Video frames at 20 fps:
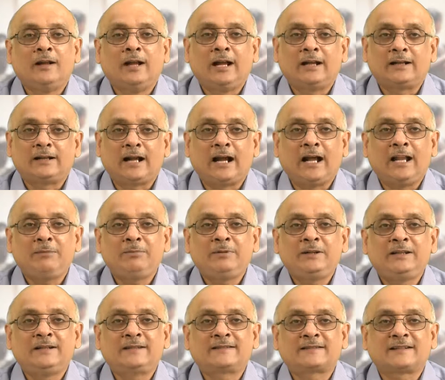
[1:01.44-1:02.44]
and I'll be
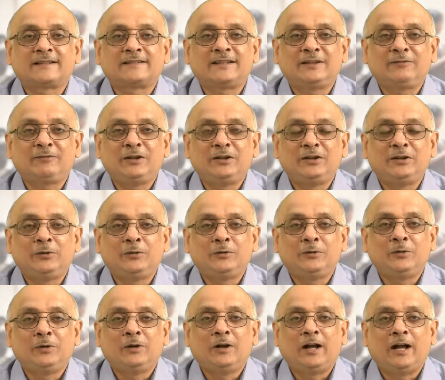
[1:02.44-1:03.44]
discussing with
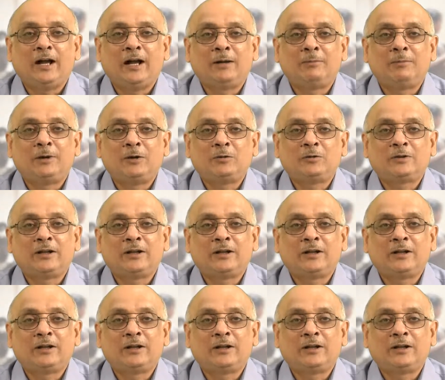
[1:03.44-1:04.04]
you about the